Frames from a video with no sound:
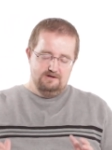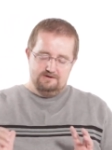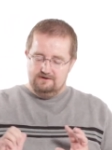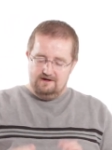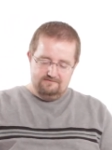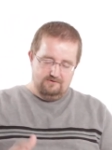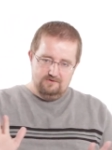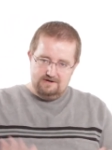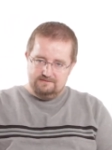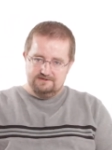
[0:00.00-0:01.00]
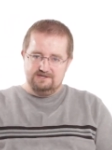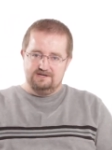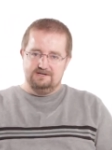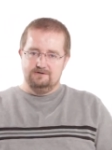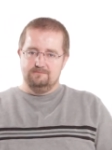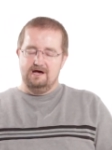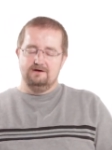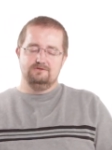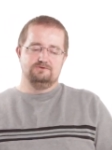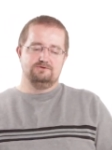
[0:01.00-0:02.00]
do not fold it up and stick it in your
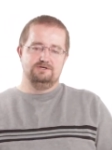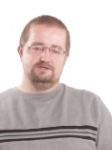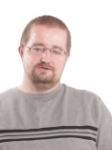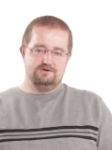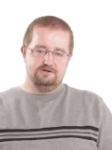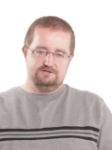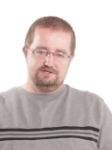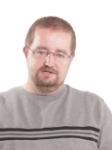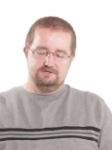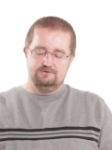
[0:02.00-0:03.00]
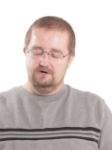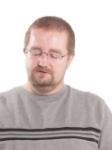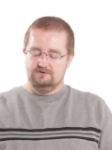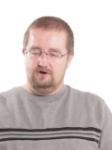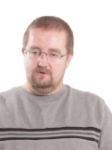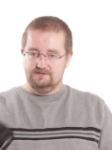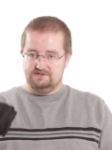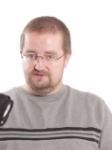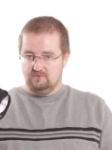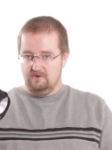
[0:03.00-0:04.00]
bag. Those creases are going to just get too hard. So always
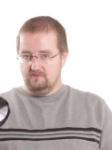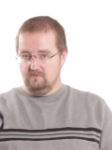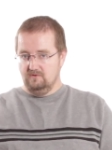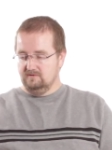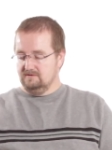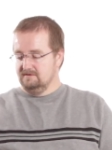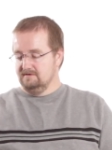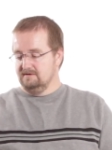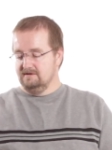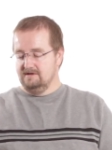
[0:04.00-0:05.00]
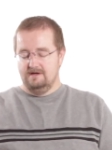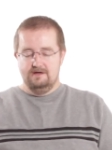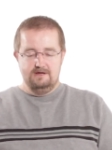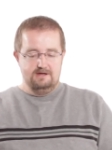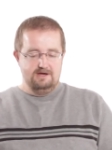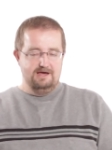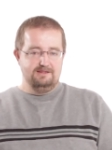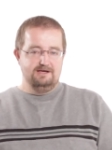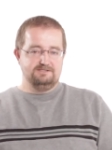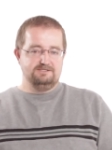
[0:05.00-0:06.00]
store it rolled. And
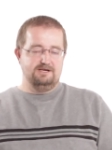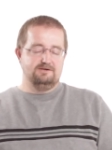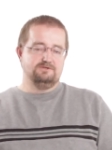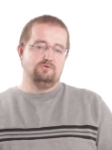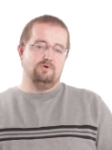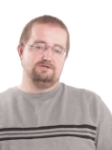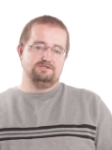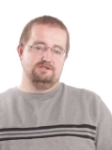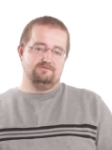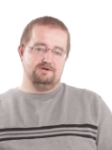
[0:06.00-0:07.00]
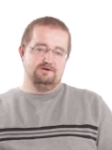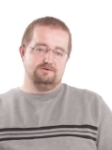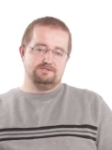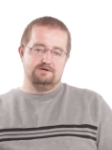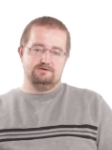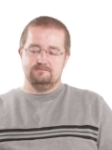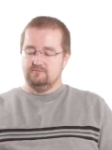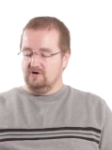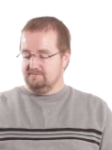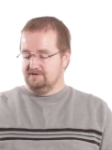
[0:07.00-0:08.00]
that's it. So watch the other videos on
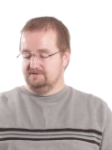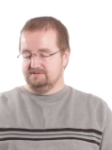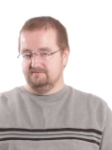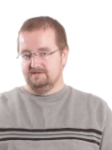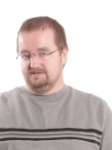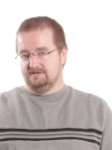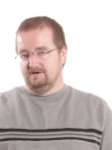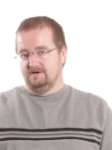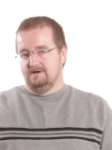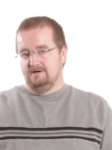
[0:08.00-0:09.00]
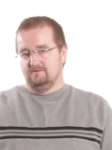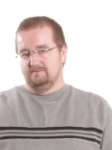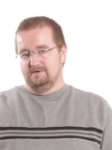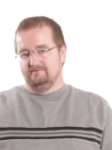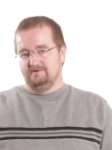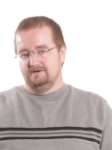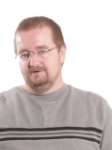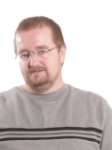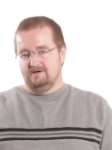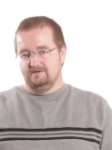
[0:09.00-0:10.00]
proper use of this. I've made
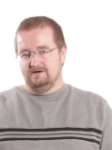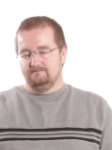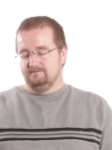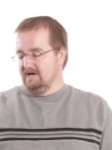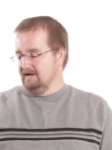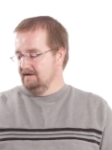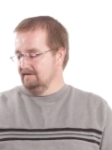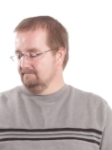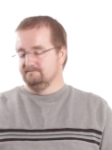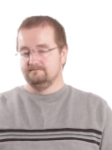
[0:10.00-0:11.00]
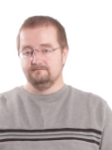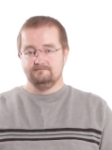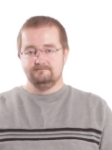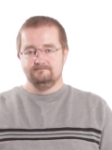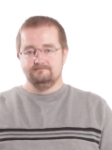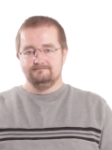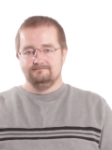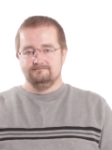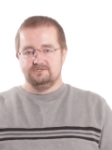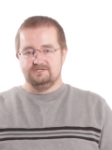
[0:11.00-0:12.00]
videos out there, and
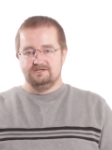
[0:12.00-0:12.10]
stay